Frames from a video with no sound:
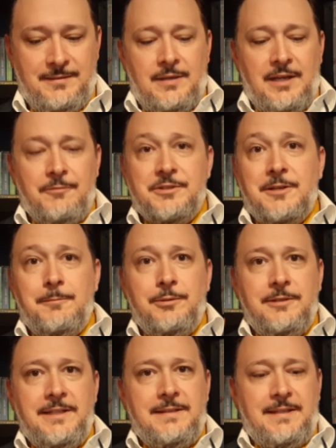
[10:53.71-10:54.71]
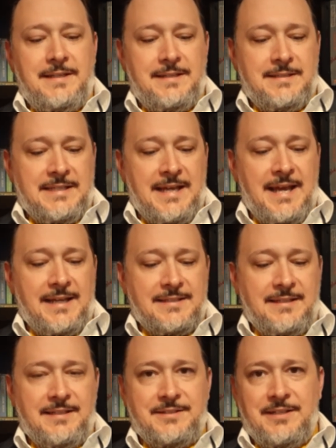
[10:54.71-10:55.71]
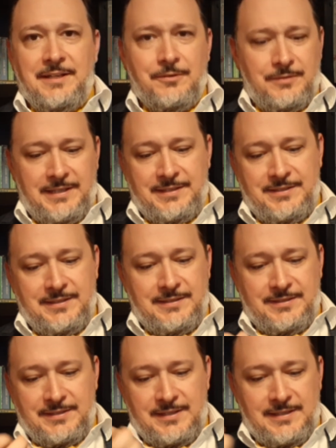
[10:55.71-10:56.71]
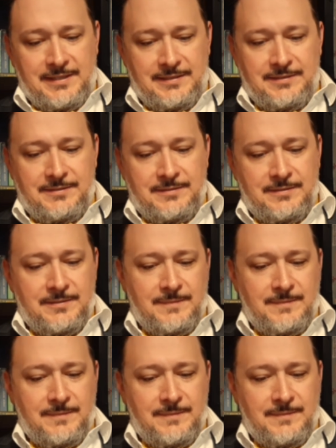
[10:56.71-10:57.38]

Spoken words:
and it was completely intact in its interlacing designs.